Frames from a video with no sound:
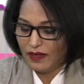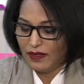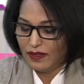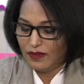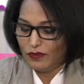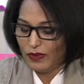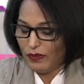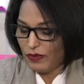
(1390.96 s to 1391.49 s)

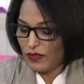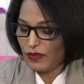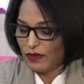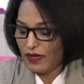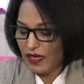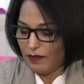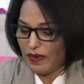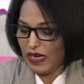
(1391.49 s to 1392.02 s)
we were
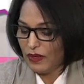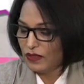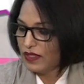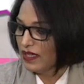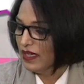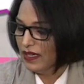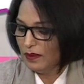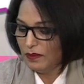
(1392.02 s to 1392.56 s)
talking about
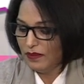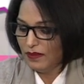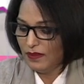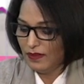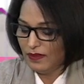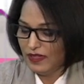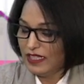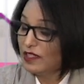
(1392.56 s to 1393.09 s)

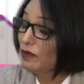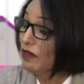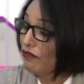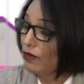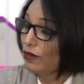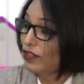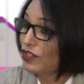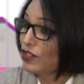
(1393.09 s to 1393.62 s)
this
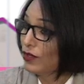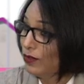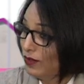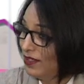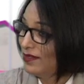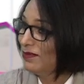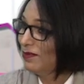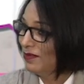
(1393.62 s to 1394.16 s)
before the show,
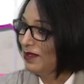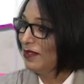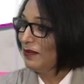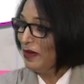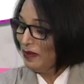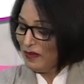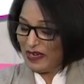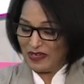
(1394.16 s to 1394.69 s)

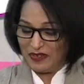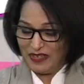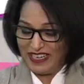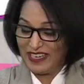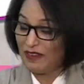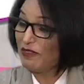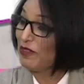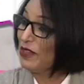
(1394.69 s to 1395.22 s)
about
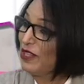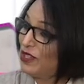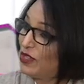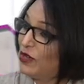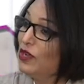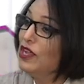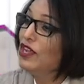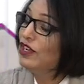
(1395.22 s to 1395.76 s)
microneedling before the show,
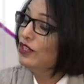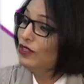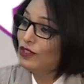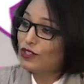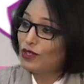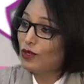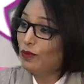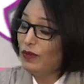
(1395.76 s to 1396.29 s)
you
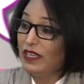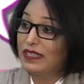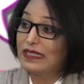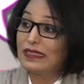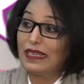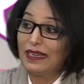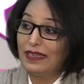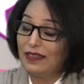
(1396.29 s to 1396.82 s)
showed me
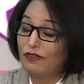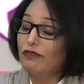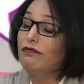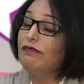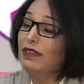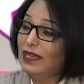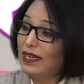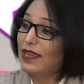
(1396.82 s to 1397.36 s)

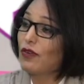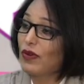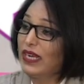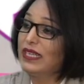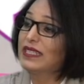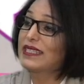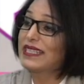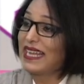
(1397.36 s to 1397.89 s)
really
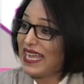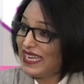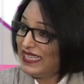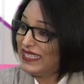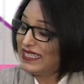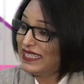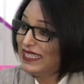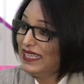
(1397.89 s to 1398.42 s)
great
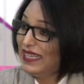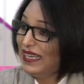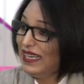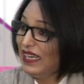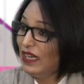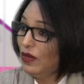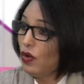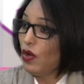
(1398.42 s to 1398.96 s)
slide
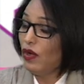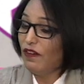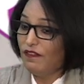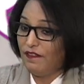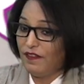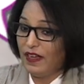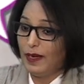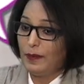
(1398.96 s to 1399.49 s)

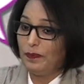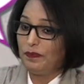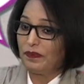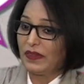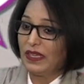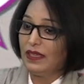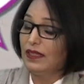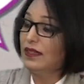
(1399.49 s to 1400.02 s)
of
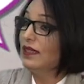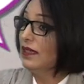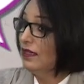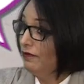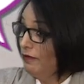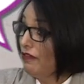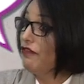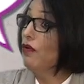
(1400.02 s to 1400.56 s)
the
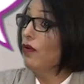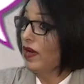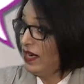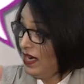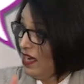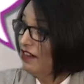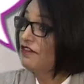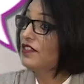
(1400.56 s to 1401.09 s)
before and
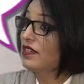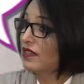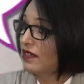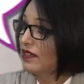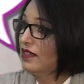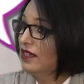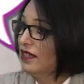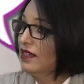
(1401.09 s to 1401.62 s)
after
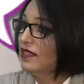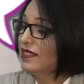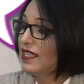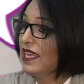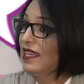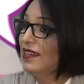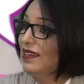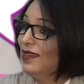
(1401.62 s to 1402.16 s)
skin.